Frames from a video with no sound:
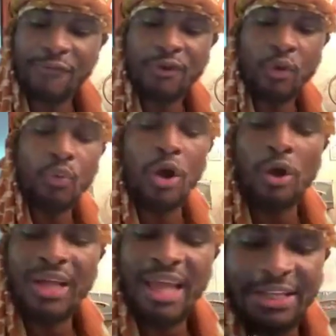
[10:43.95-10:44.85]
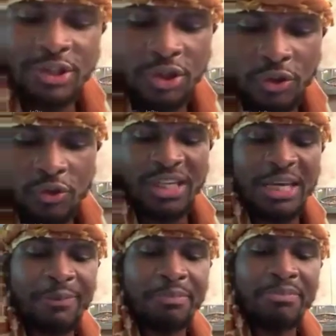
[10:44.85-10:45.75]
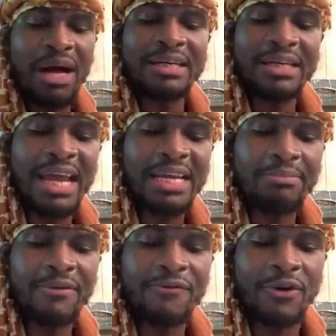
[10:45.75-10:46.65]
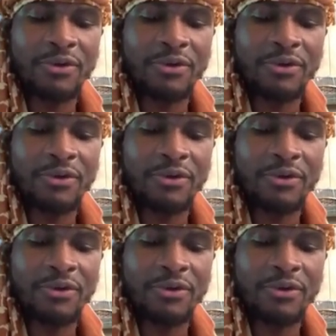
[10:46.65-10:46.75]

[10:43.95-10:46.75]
if the world hates you, keep in mind it hated me